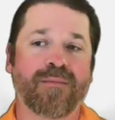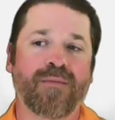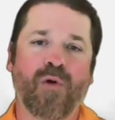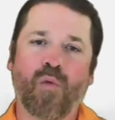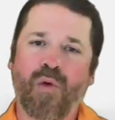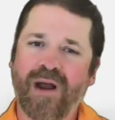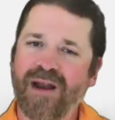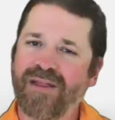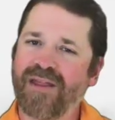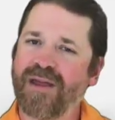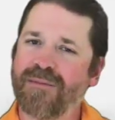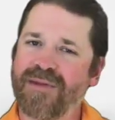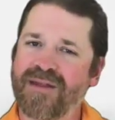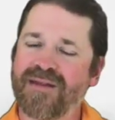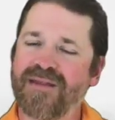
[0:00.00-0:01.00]
But one of
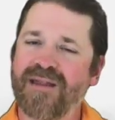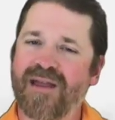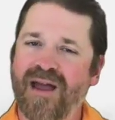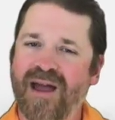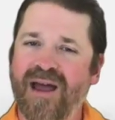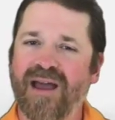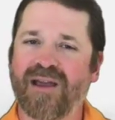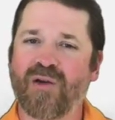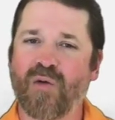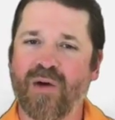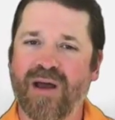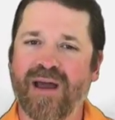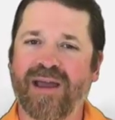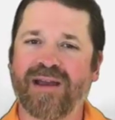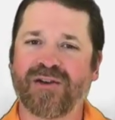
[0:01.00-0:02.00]
them is not
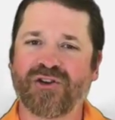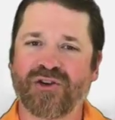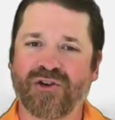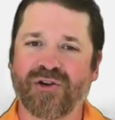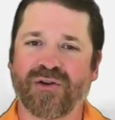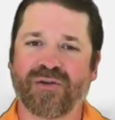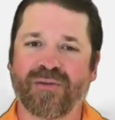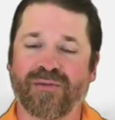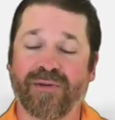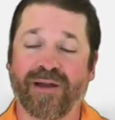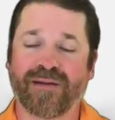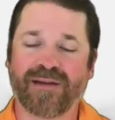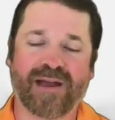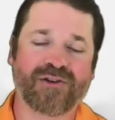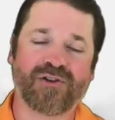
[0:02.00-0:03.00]
quite true.
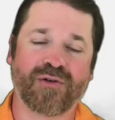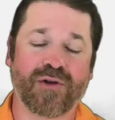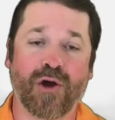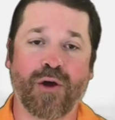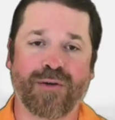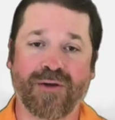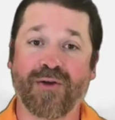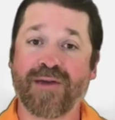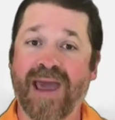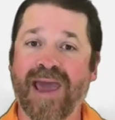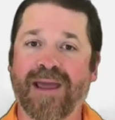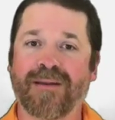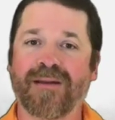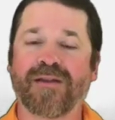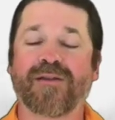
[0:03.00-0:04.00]
Well, not true at all,
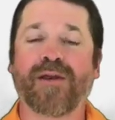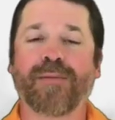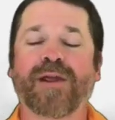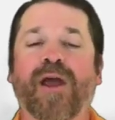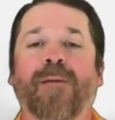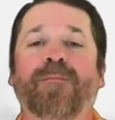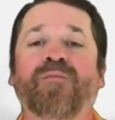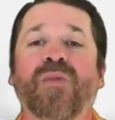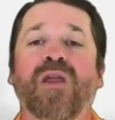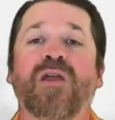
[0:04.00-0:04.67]
okay? So here we go.